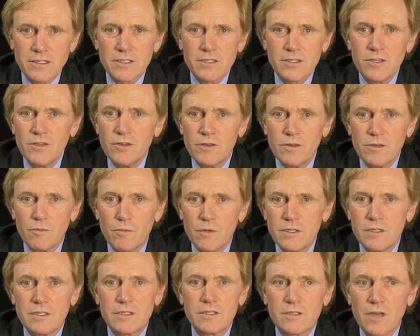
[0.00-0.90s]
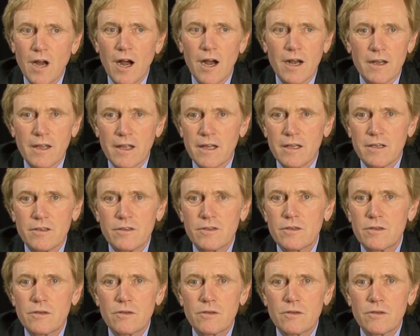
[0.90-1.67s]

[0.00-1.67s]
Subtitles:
suit would start at